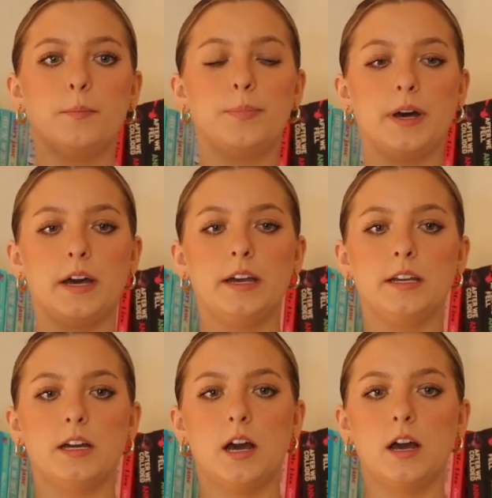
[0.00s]

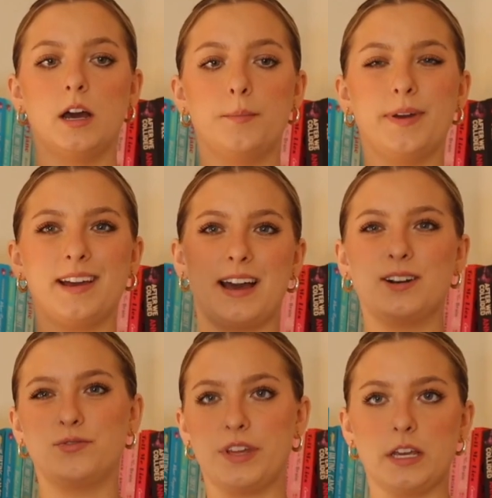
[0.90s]
but I
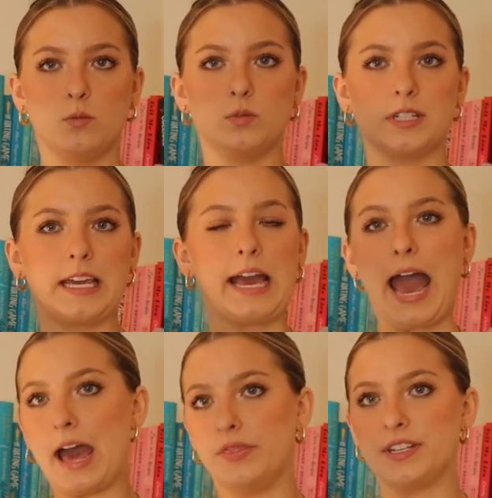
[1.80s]
don't think it was like
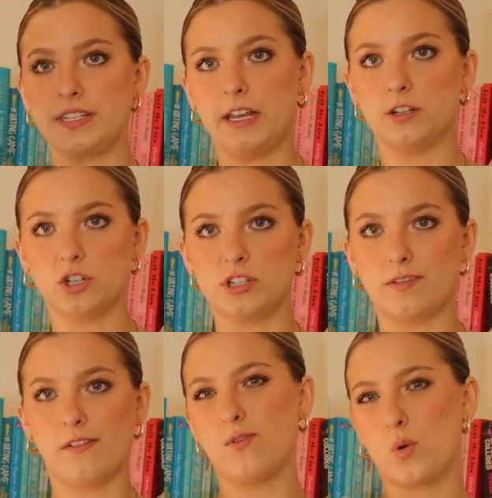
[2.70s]
at the standards of
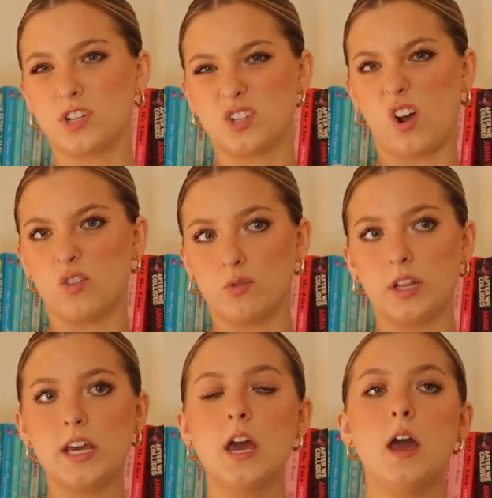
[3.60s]
a 4 star
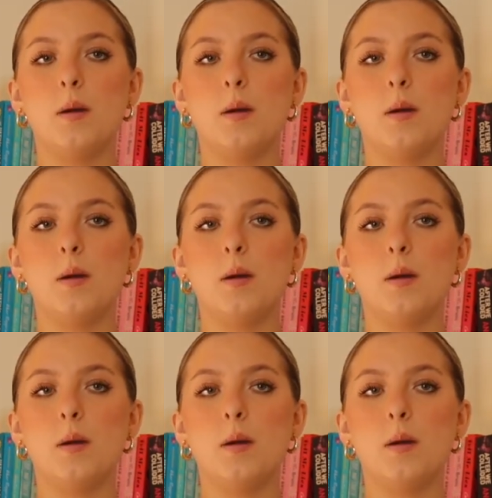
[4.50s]
really,